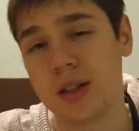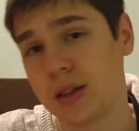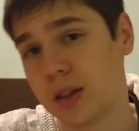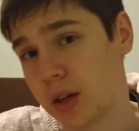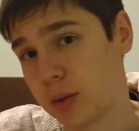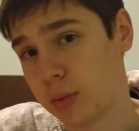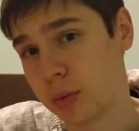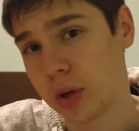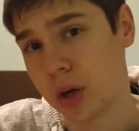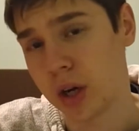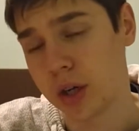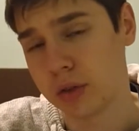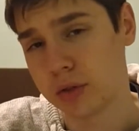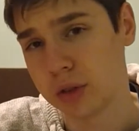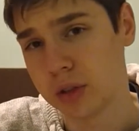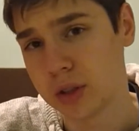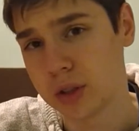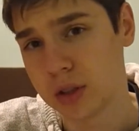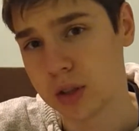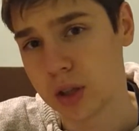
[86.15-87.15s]

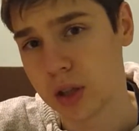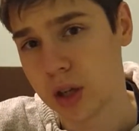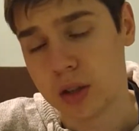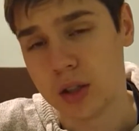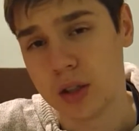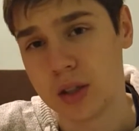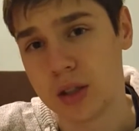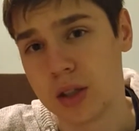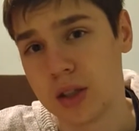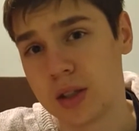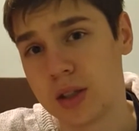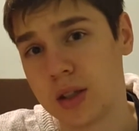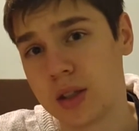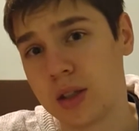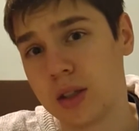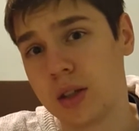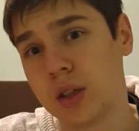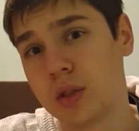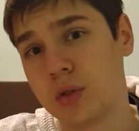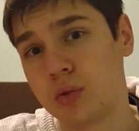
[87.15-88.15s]
carbohydrates. This
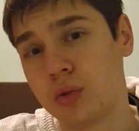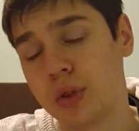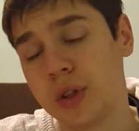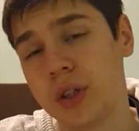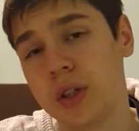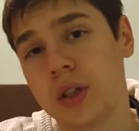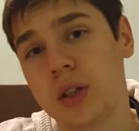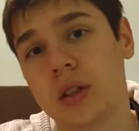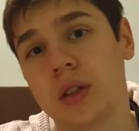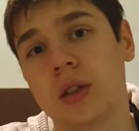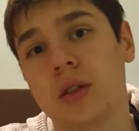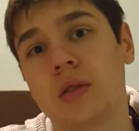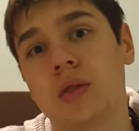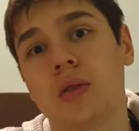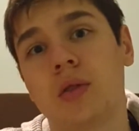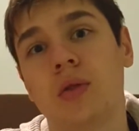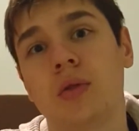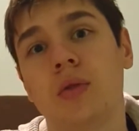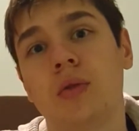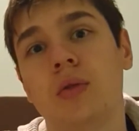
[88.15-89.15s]
is a trick
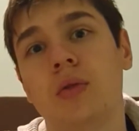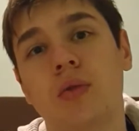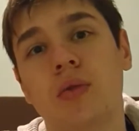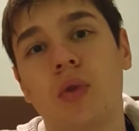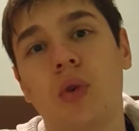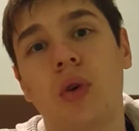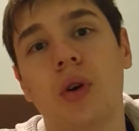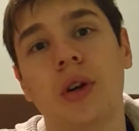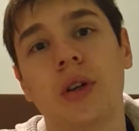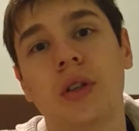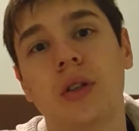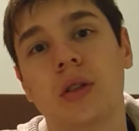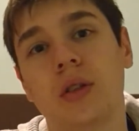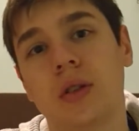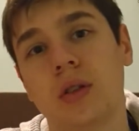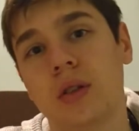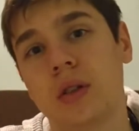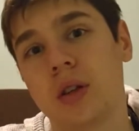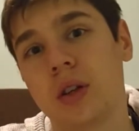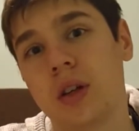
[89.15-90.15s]
to avoid
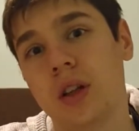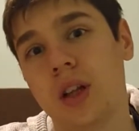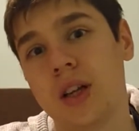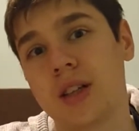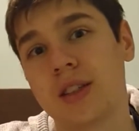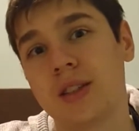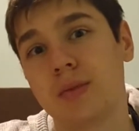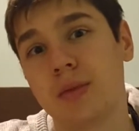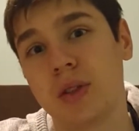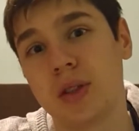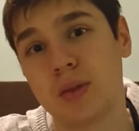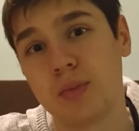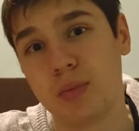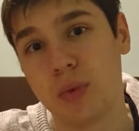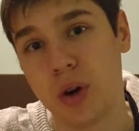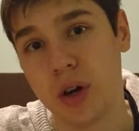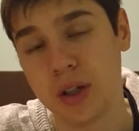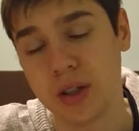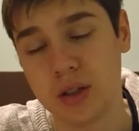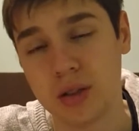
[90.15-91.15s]
glycemic
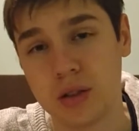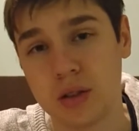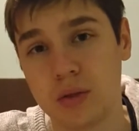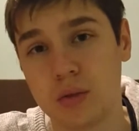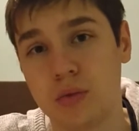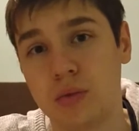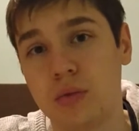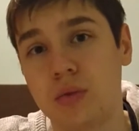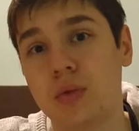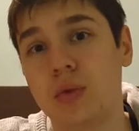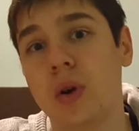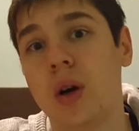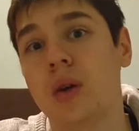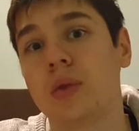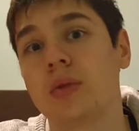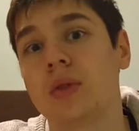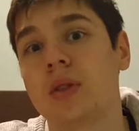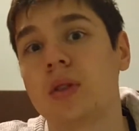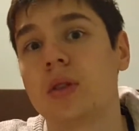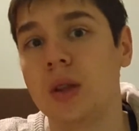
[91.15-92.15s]
spikes
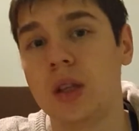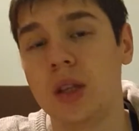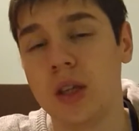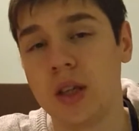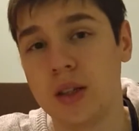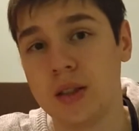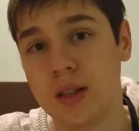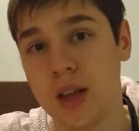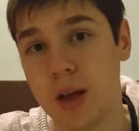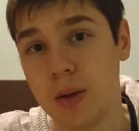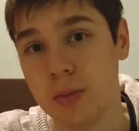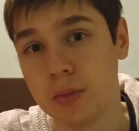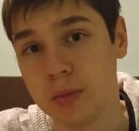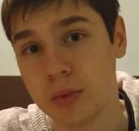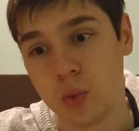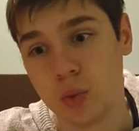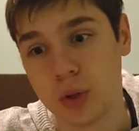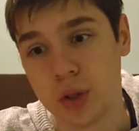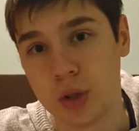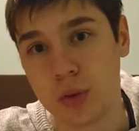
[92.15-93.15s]
throughout the exam,
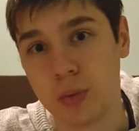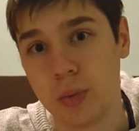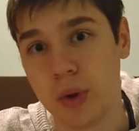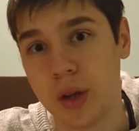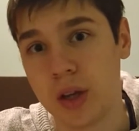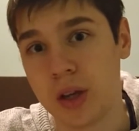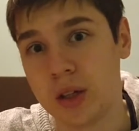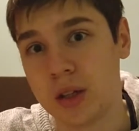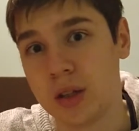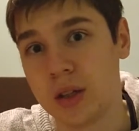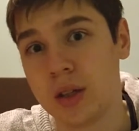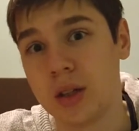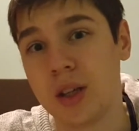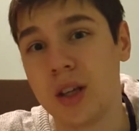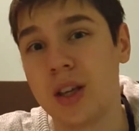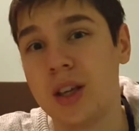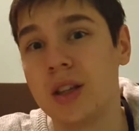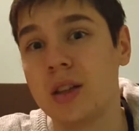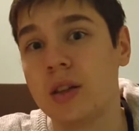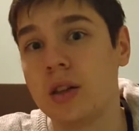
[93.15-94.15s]
which may
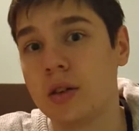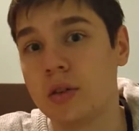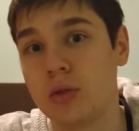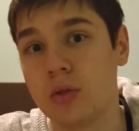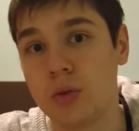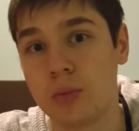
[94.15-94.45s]
hinder your